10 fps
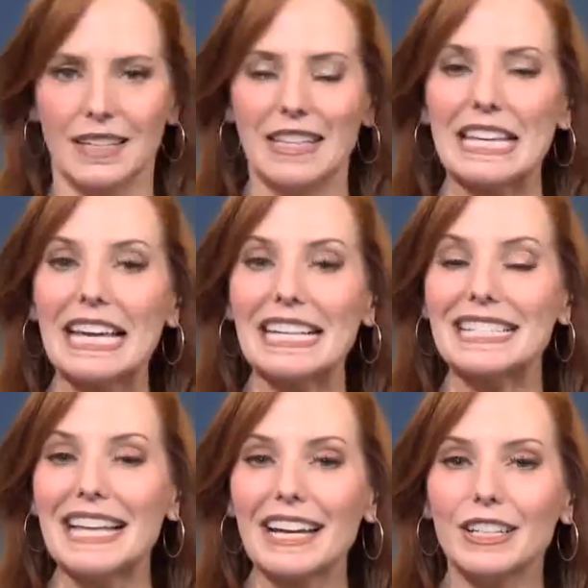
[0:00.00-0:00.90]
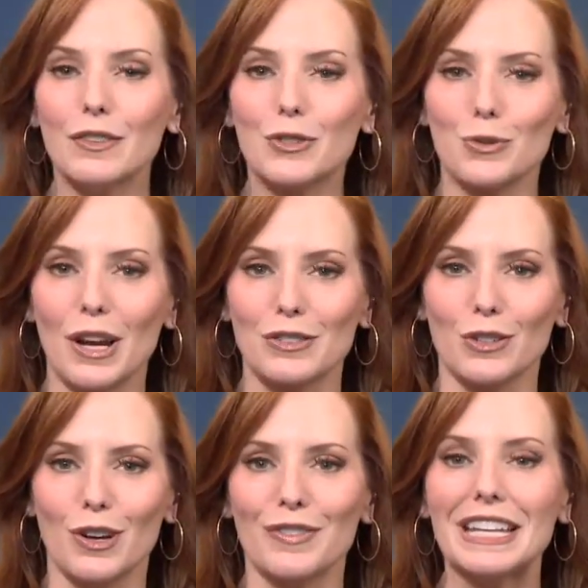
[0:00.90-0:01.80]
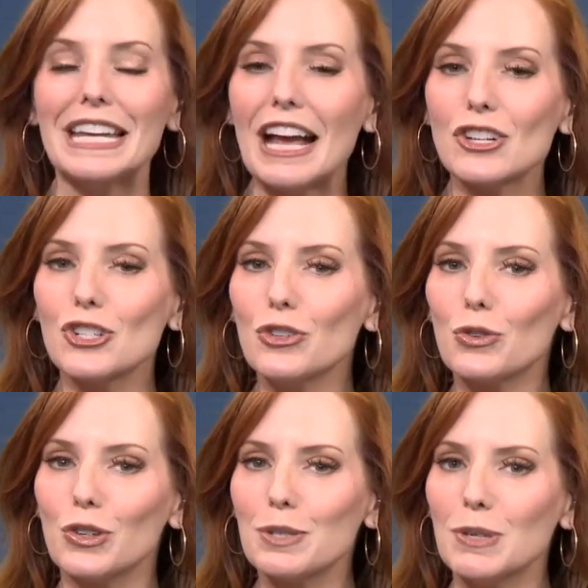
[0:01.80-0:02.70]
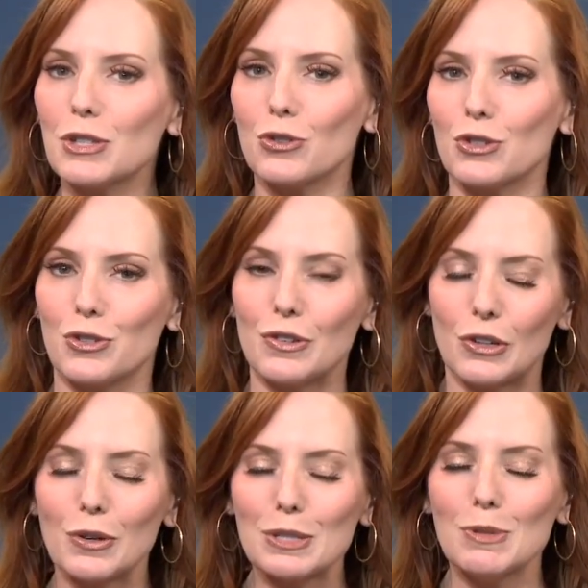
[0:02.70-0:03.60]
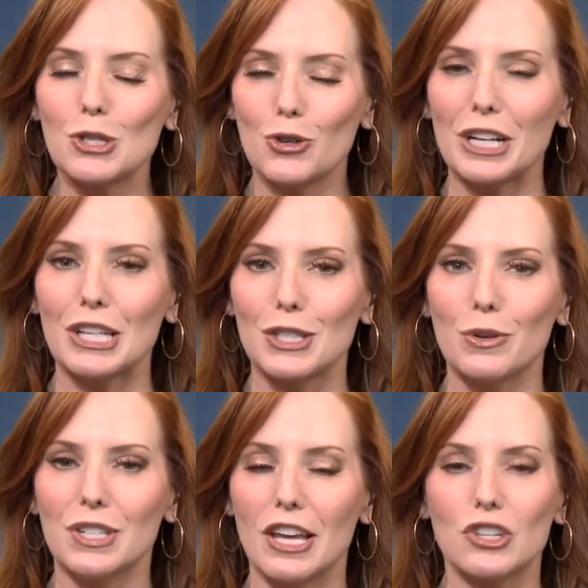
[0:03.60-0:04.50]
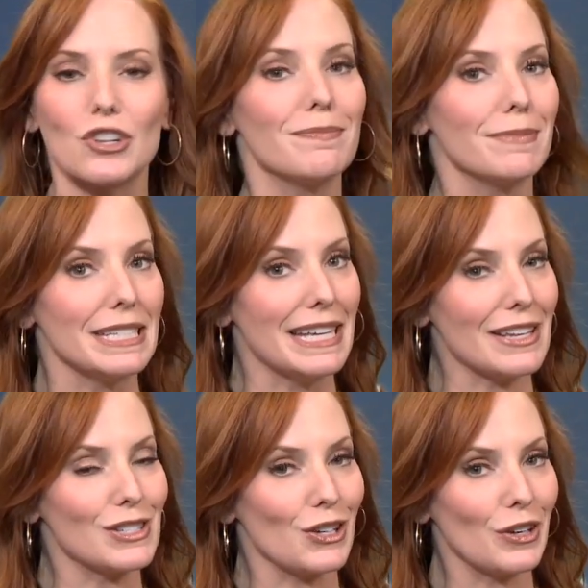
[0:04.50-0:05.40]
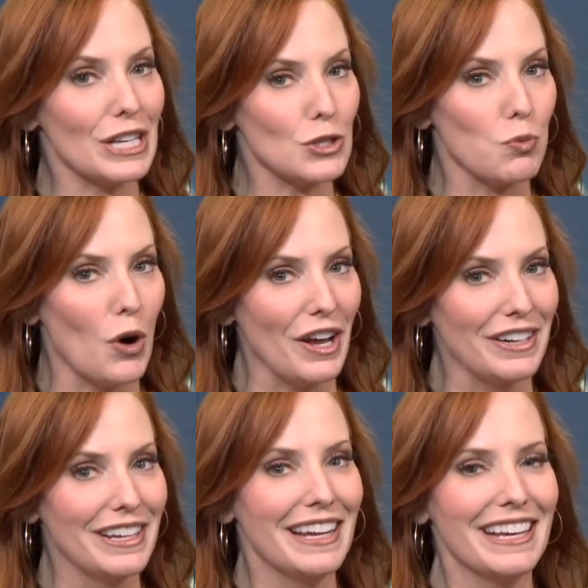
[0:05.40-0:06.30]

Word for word: The executive director of the National Christmas, Tr Christmas Tree Association, yes, there is one.